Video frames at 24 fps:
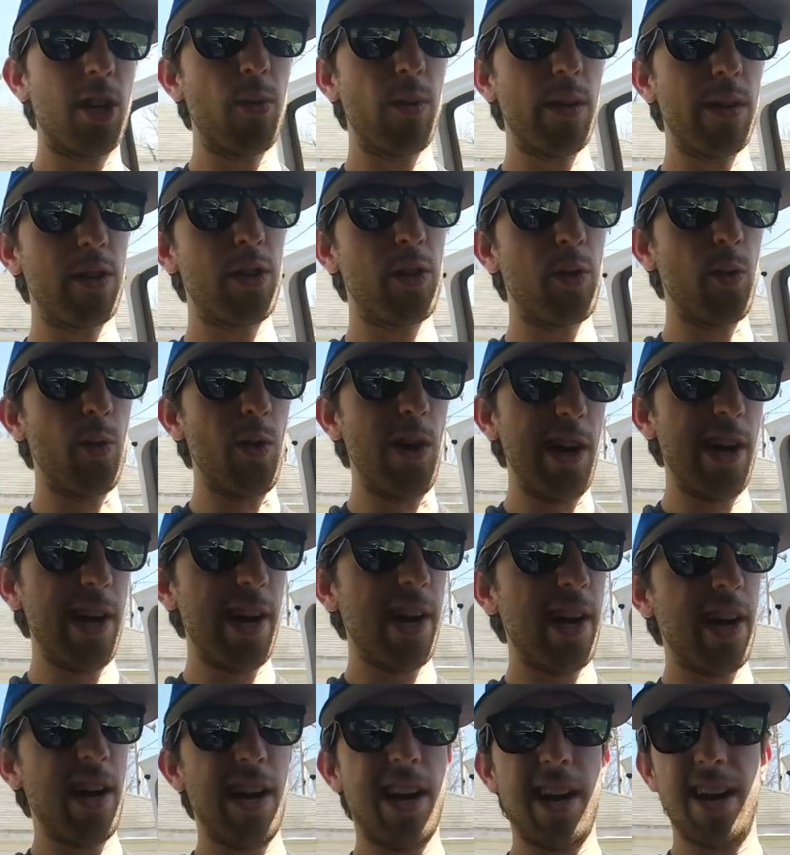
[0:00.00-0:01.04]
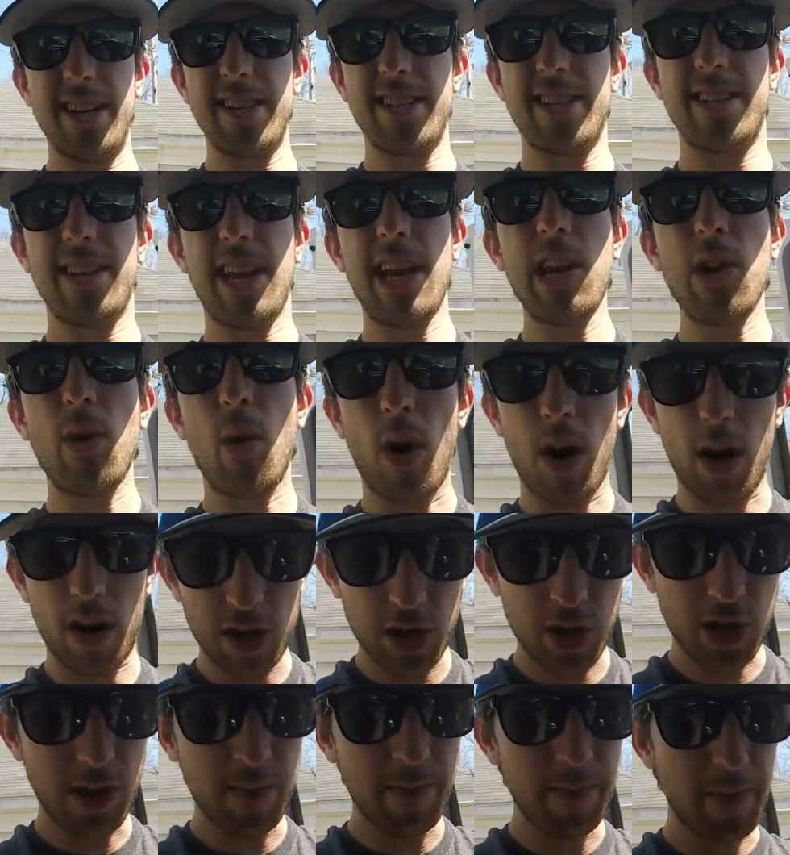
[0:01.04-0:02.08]
going to a estate
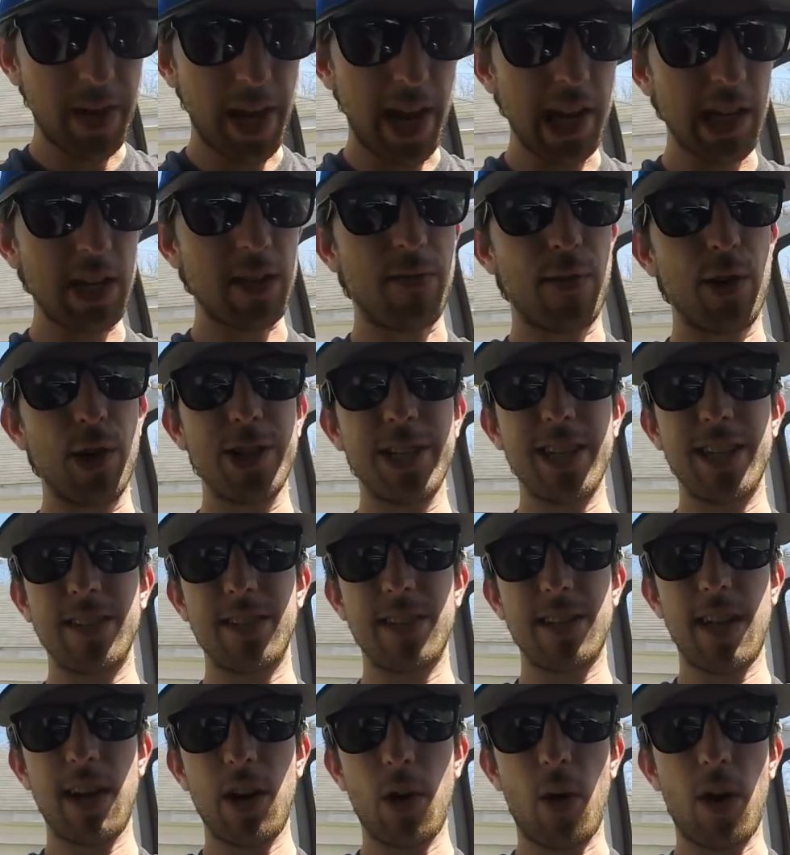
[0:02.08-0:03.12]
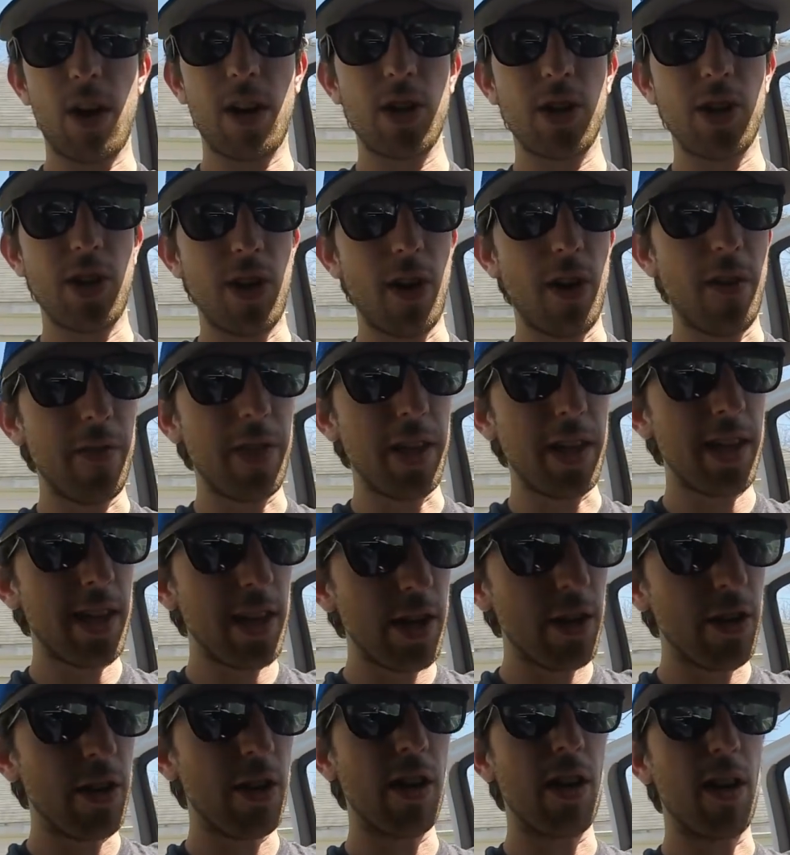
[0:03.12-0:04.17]
auction. Yes, first estate auction of the
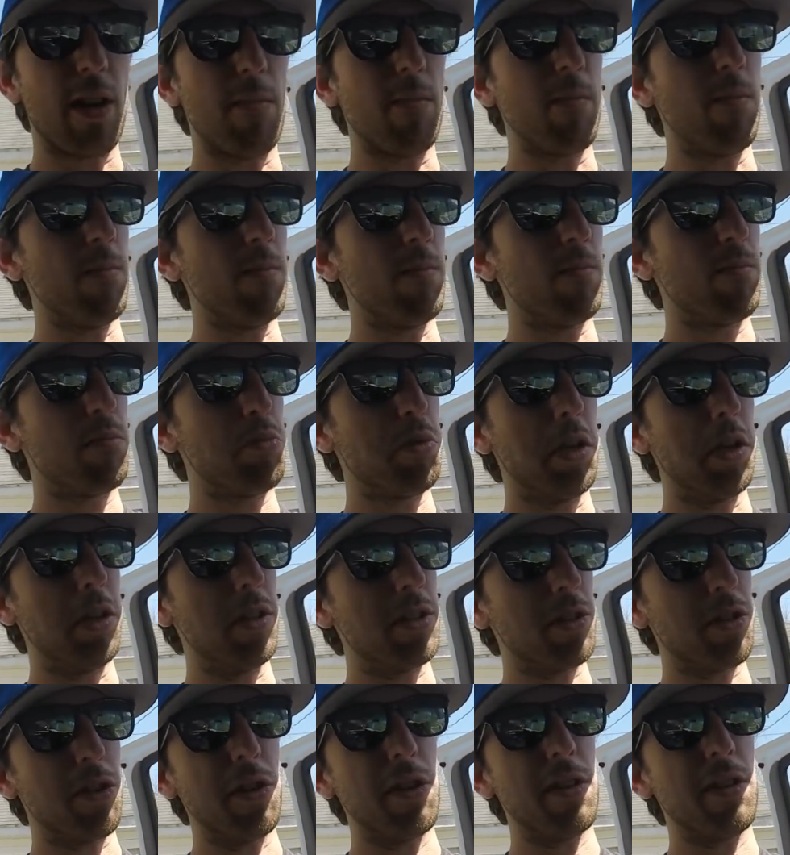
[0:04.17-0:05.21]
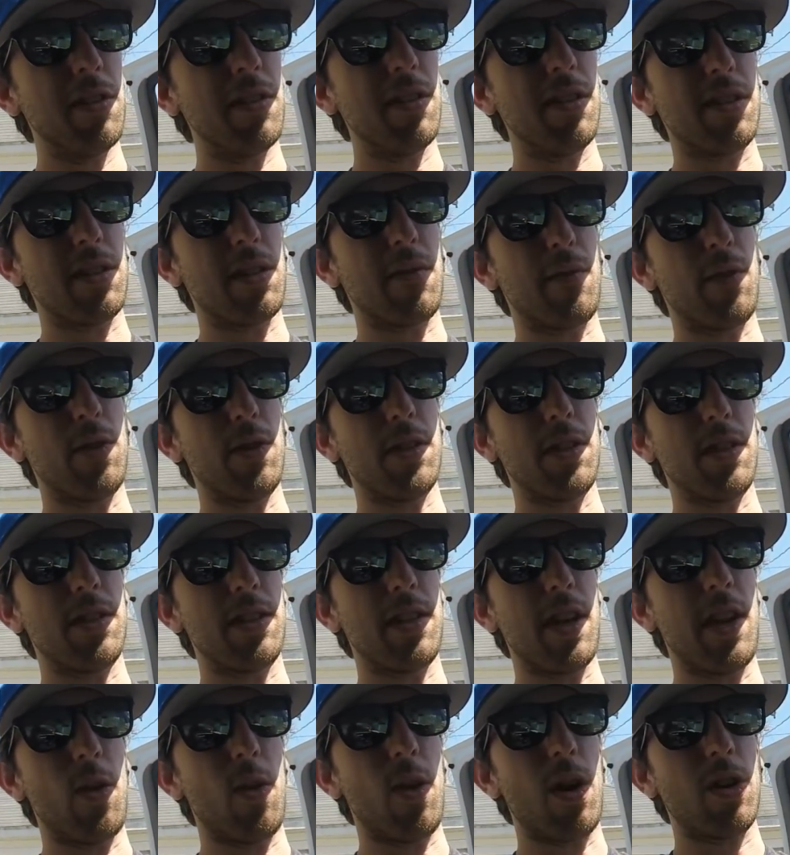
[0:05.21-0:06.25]
year. I'm pretty certain it's the first
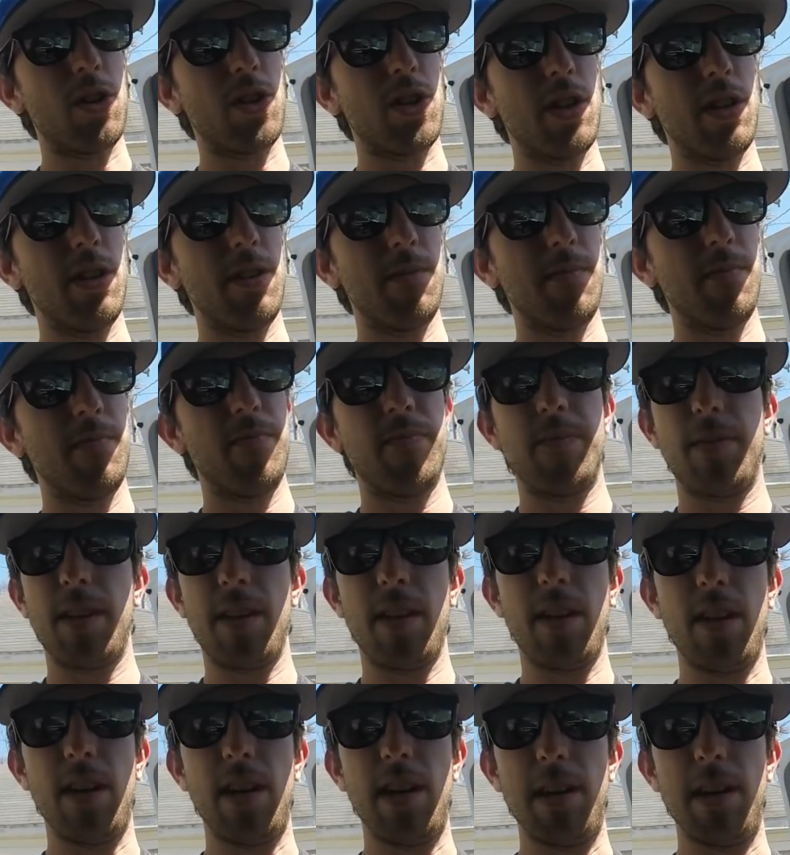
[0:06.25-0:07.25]
estate auction. In